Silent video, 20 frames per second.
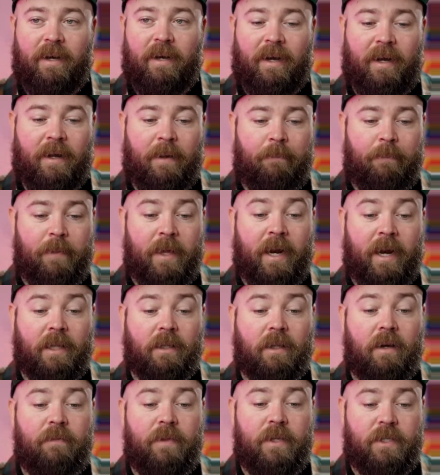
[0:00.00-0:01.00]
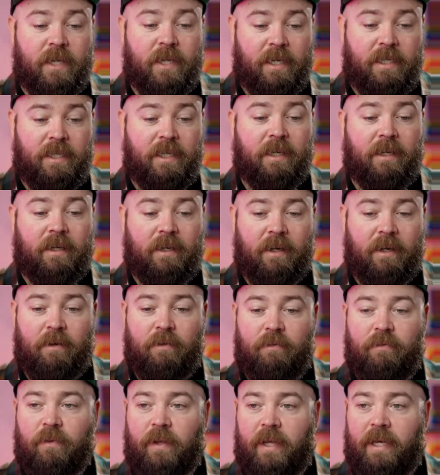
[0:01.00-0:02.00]
And I love this idea
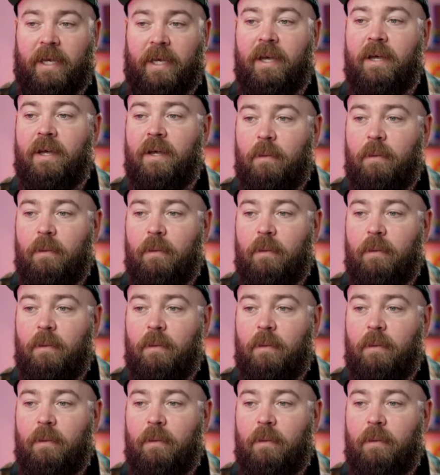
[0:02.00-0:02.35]
of like